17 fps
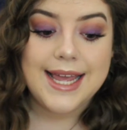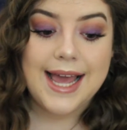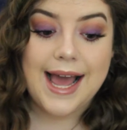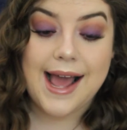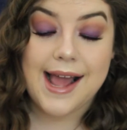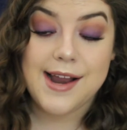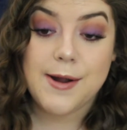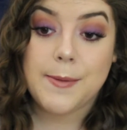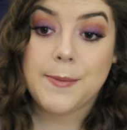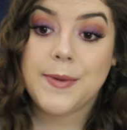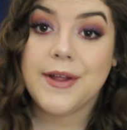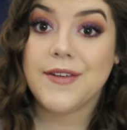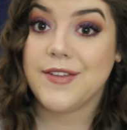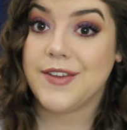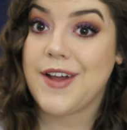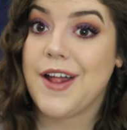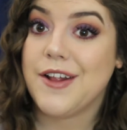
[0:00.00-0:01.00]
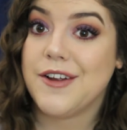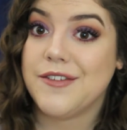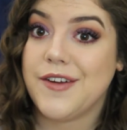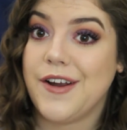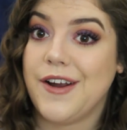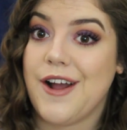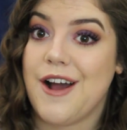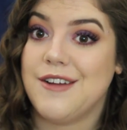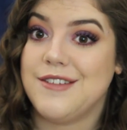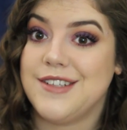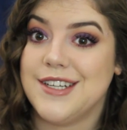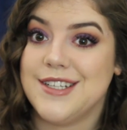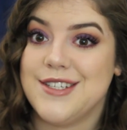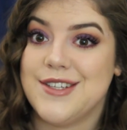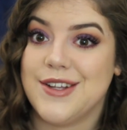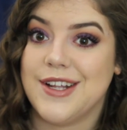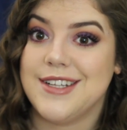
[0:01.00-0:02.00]
I don't play with color very
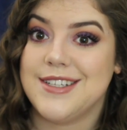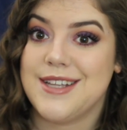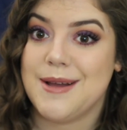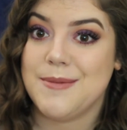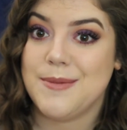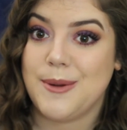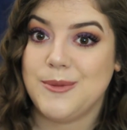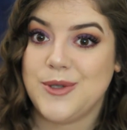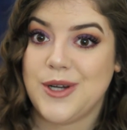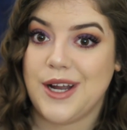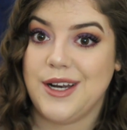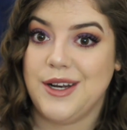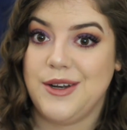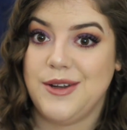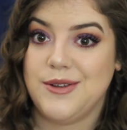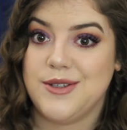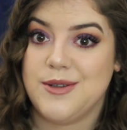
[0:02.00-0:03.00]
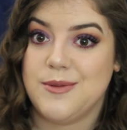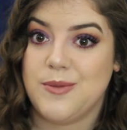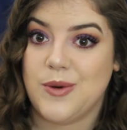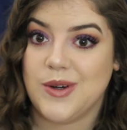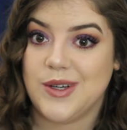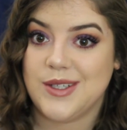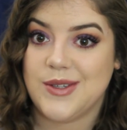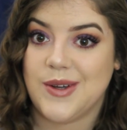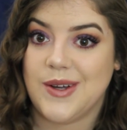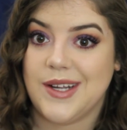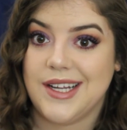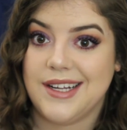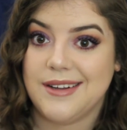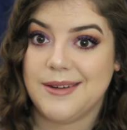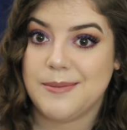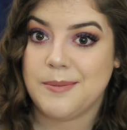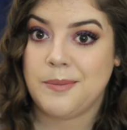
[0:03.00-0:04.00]
often, so that's something I'm trying to do some more, so
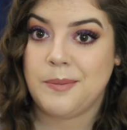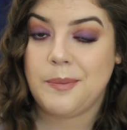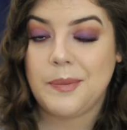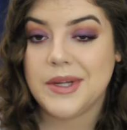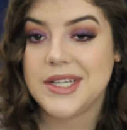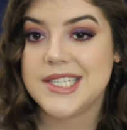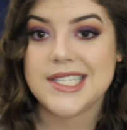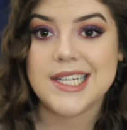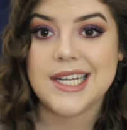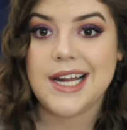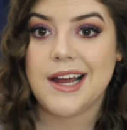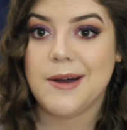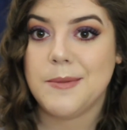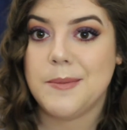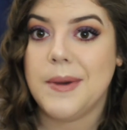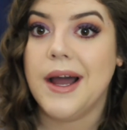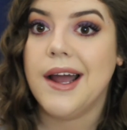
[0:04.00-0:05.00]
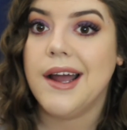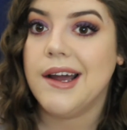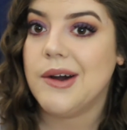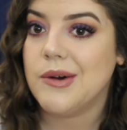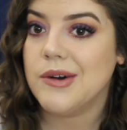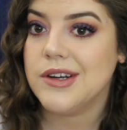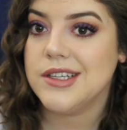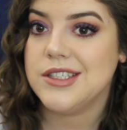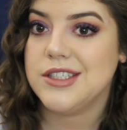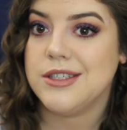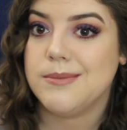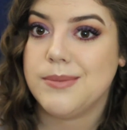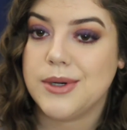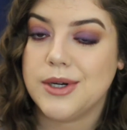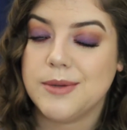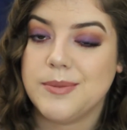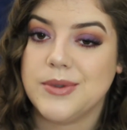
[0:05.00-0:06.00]
I busted out my orange
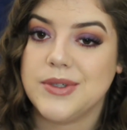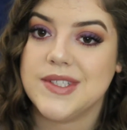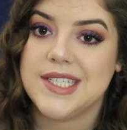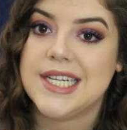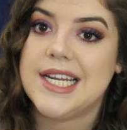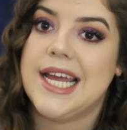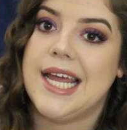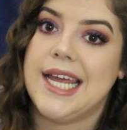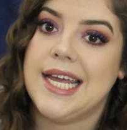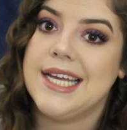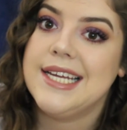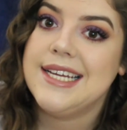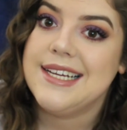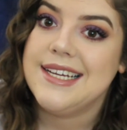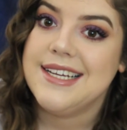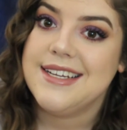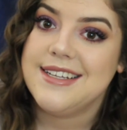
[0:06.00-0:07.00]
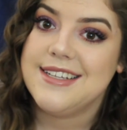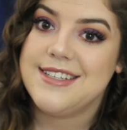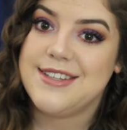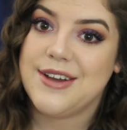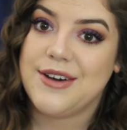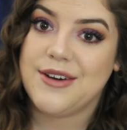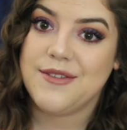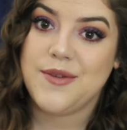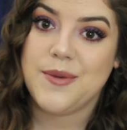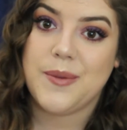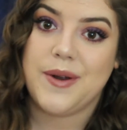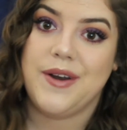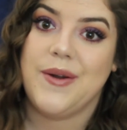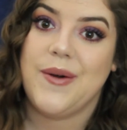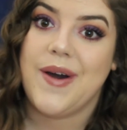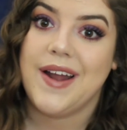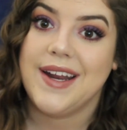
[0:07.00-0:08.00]
and purple today. So if you want
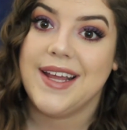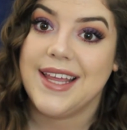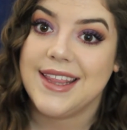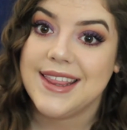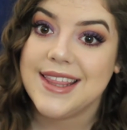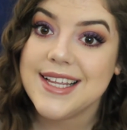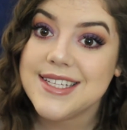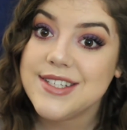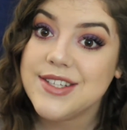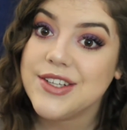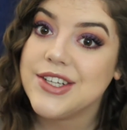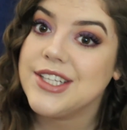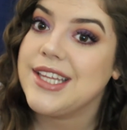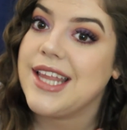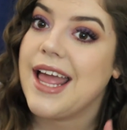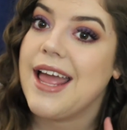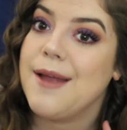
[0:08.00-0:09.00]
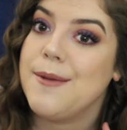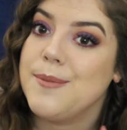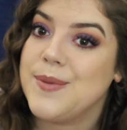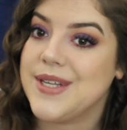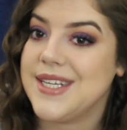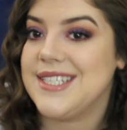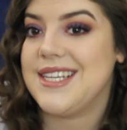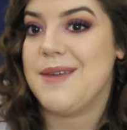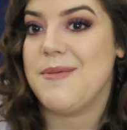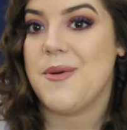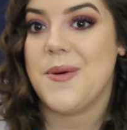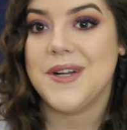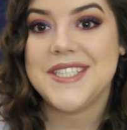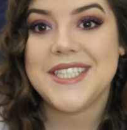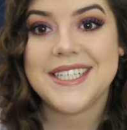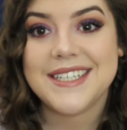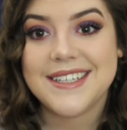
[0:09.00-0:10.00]
to know how to get this look, then please keep on
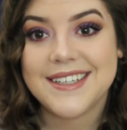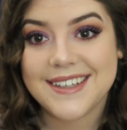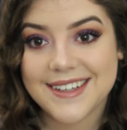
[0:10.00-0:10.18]
watching.